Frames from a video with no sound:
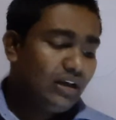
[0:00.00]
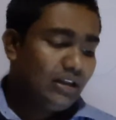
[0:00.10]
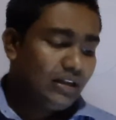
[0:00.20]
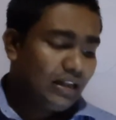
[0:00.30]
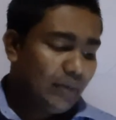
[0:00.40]

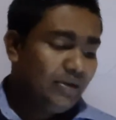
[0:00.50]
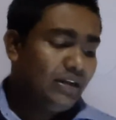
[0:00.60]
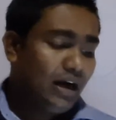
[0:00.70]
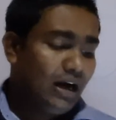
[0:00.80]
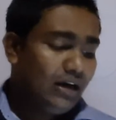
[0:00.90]

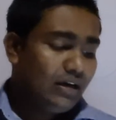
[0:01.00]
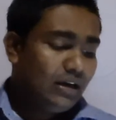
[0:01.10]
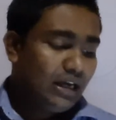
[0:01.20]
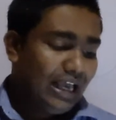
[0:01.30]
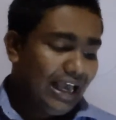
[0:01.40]
lamina
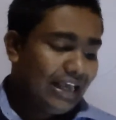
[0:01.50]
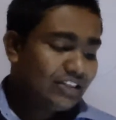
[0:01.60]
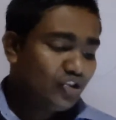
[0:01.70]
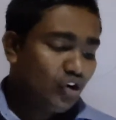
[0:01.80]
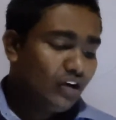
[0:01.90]

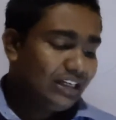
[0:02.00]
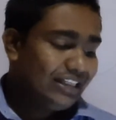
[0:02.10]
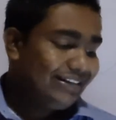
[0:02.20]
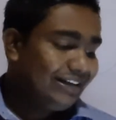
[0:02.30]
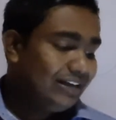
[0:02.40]
as shown
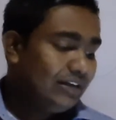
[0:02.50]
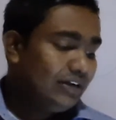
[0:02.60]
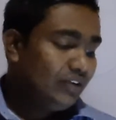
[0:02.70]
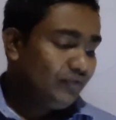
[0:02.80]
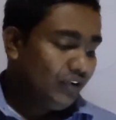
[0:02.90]
in the
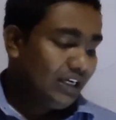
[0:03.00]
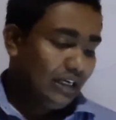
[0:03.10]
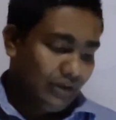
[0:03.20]
figure.